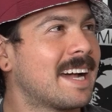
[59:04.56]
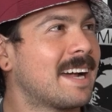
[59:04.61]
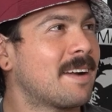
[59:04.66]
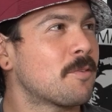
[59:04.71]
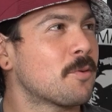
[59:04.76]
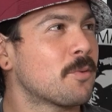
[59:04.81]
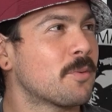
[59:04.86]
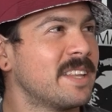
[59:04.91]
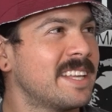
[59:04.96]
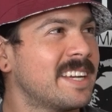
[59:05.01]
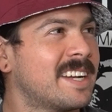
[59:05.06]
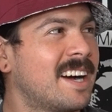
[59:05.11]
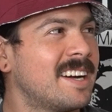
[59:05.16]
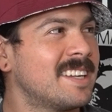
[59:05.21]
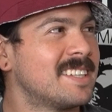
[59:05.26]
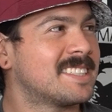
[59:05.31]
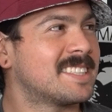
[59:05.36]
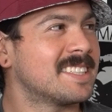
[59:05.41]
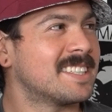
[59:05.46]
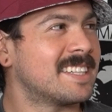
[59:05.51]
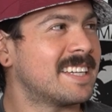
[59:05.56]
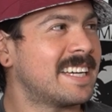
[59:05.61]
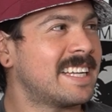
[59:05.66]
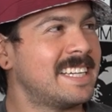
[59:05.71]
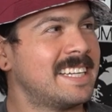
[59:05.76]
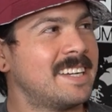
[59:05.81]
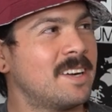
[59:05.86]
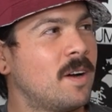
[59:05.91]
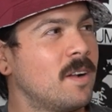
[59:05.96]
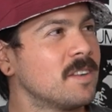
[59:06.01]
I ever really got into
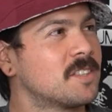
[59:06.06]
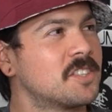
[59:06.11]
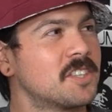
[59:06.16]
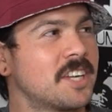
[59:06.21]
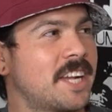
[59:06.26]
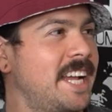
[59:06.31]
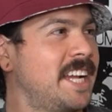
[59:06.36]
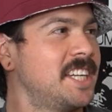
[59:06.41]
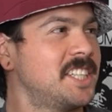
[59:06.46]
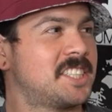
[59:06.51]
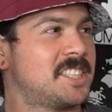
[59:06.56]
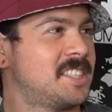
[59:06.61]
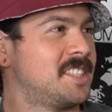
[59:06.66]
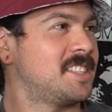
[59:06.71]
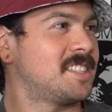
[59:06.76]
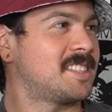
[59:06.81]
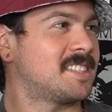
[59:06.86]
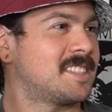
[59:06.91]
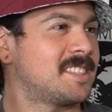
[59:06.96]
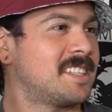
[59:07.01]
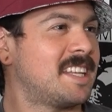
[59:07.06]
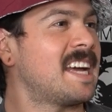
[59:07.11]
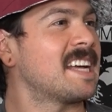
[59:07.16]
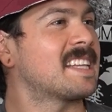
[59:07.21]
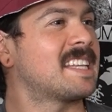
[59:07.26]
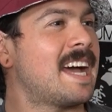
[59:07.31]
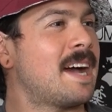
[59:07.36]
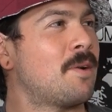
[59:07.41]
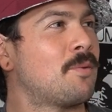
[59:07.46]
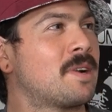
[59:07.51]
any altercations
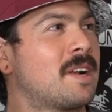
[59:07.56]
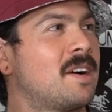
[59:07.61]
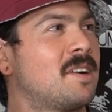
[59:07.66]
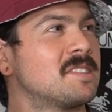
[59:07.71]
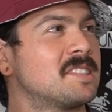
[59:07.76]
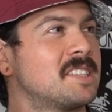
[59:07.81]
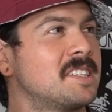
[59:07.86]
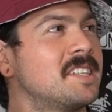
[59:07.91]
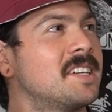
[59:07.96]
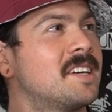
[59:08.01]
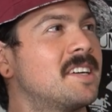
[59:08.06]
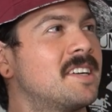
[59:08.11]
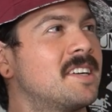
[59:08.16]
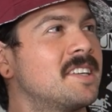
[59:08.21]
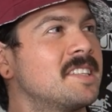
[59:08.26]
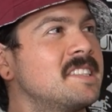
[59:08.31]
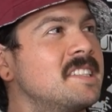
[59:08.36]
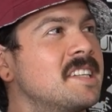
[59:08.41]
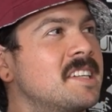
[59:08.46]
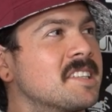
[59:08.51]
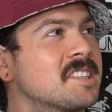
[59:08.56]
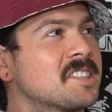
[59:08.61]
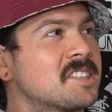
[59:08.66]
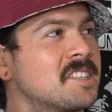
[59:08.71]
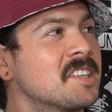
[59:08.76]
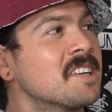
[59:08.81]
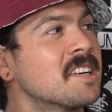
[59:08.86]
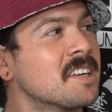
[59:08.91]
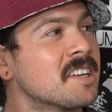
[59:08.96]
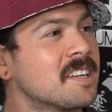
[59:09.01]
like that when I was a
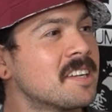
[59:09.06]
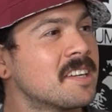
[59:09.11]
youngster.